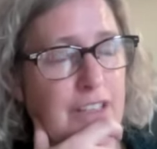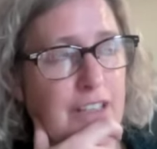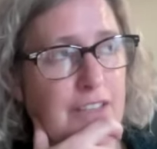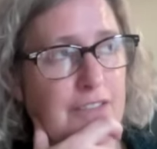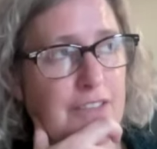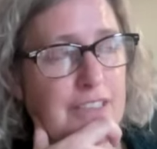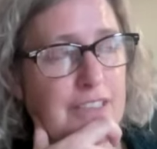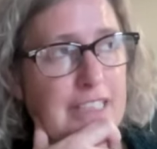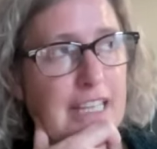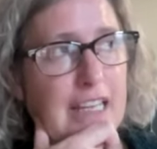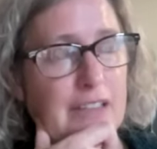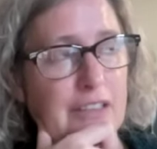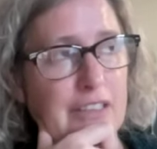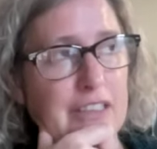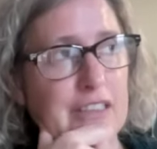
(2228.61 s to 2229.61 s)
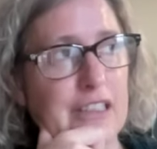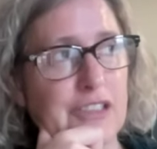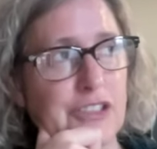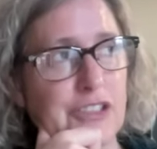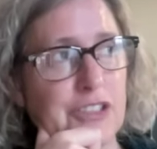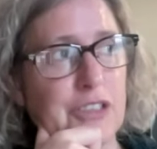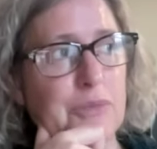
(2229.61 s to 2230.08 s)
of an
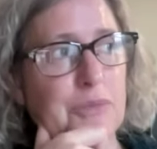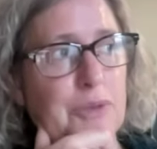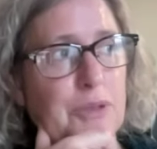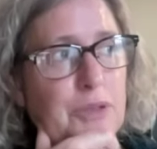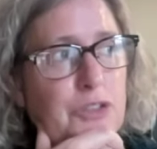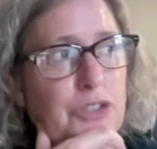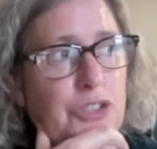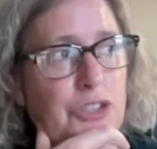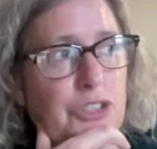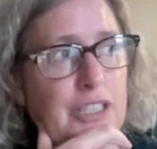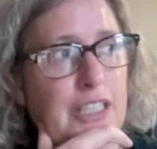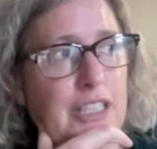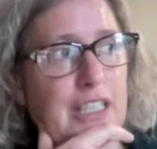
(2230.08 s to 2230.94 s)
agroecological approach.